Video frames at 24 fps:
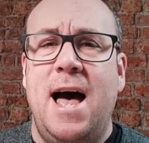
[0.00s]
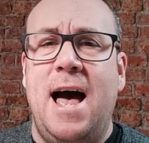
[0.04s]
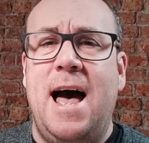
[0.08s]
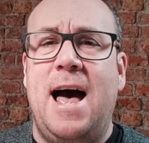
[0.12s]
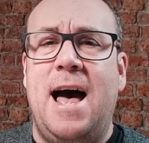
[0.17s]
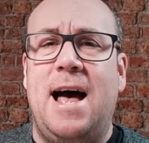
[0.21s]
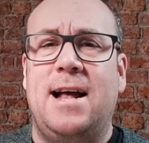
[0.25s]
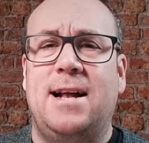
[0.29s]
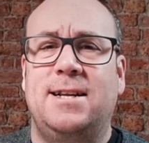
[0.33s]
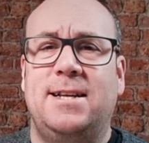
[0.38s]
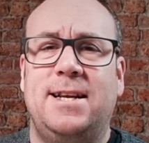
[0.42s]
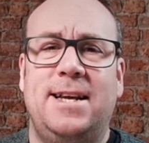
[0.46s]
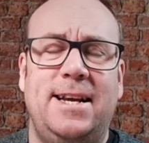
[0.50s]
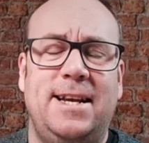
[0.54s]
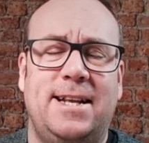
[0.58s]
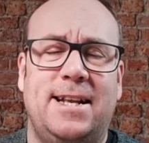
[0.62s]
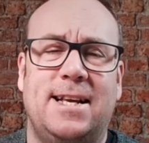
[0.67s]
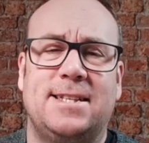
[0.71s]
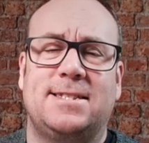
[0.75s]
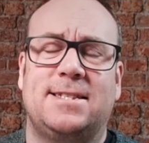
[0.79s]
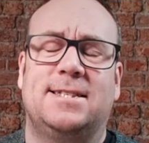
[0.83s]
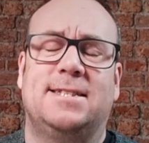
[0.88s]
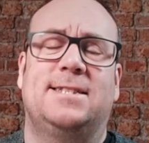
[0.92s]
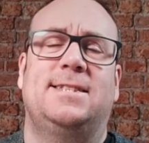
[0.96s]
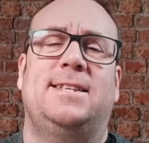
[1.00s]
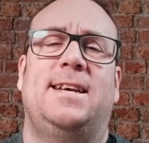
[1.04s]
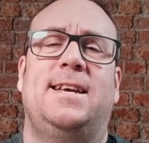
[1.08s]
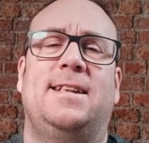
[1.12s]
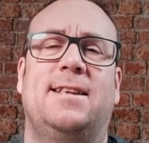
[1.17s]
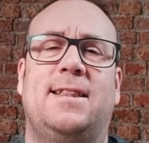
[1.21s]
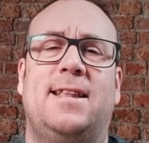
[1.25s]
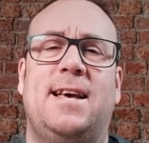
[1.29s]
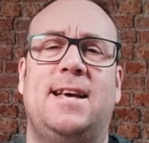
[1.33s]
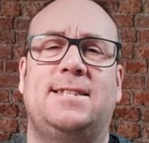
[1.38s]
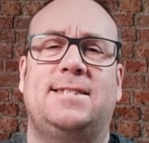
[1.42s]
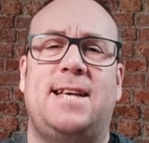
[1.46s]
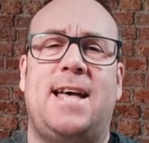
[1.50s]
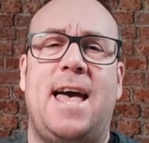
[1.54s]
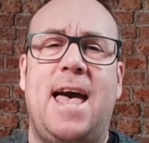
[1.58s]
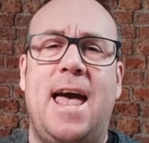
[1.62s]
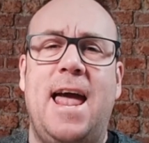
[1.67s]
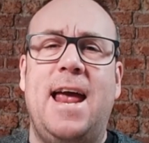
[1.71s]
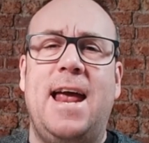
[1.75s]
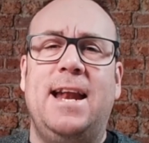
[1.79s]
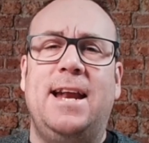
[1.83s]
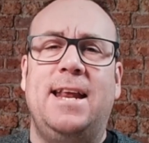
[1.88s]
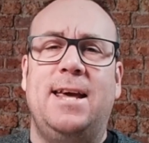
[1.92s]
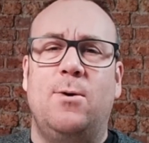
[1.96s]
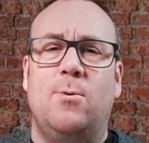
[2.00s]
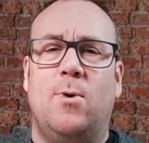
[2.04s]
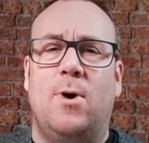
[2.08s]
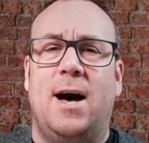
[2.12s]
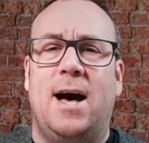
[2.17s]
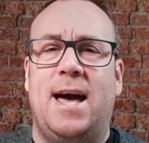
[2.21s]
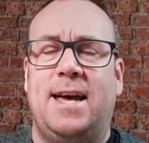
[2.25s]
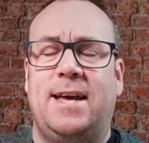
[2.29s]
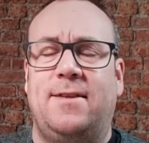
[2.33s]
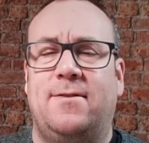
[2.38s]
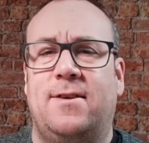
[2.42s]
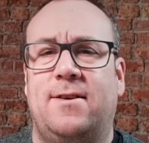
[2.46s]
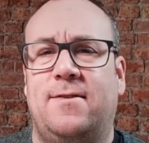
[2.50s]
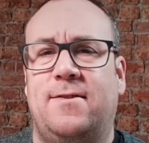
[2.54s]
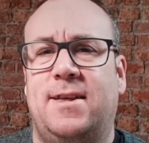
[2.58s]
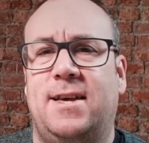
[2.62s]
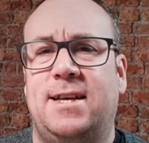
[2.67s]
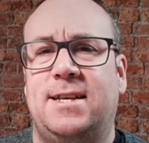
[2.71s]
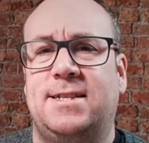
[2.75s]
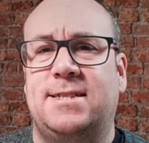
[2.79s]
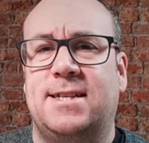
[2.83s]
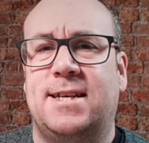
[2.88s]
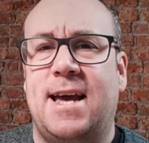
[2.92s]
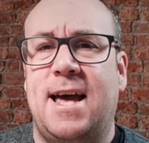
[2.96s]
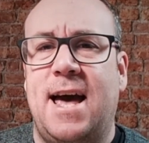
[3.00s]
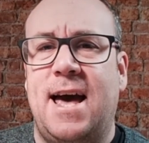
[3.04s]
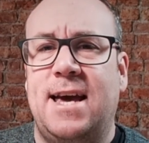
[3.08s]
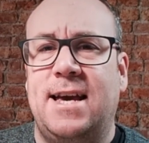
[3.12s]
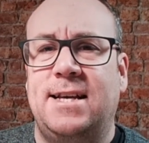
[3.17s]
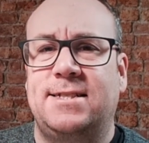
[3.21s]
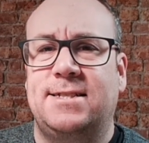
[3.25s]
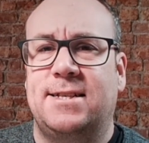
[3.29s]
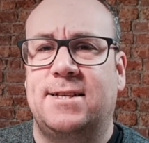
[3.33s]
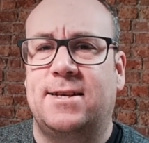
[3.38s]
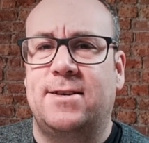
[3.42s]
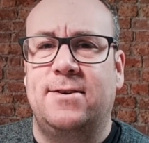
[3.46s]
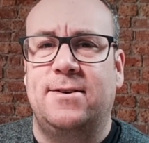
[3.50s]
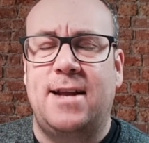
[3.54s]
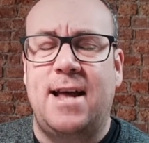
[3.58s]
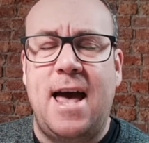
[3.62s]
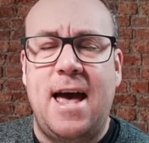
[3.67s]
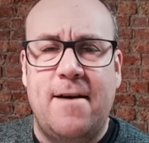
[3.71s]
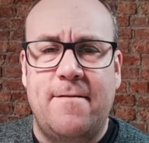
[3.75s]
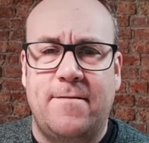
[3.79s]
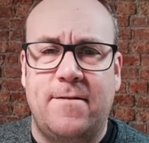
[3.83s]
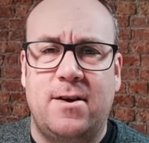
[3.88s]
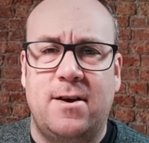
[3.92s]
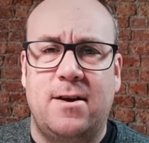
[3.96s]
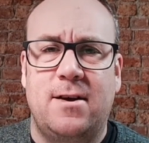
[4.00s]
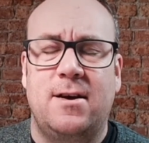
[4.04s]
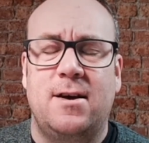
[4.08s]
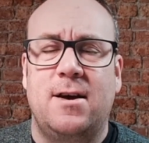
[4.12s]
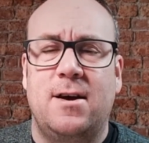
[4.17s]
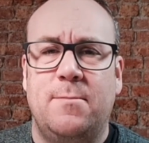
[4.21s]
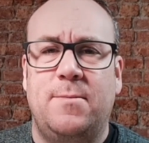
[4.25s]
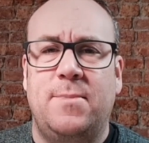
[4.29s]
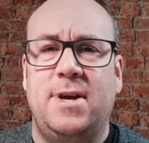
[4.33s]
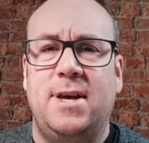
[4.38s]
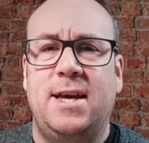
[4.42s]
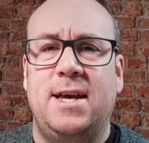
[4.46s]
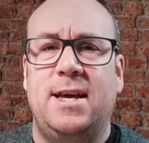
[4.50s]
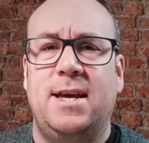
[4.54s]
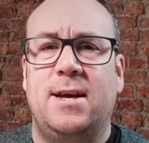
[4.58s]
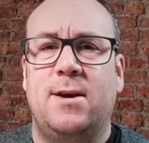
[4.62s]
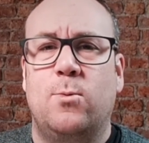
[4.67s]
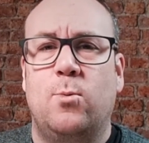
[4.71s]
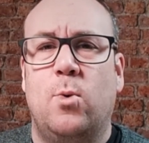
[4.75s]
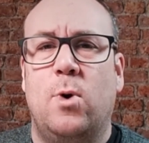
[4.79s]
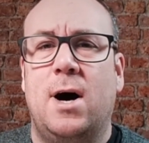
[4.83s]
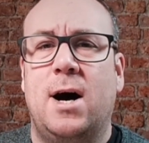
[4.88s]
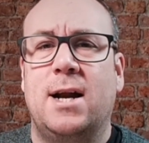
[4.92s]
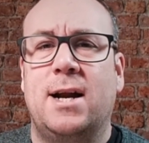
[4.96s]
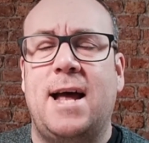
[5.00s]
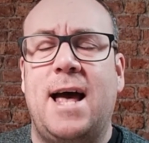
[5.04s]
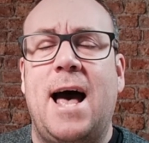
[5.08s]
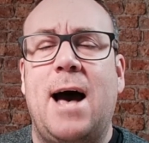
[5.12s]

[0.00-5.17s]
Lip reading: and he doesn't see that there's any way that this case could ever be won.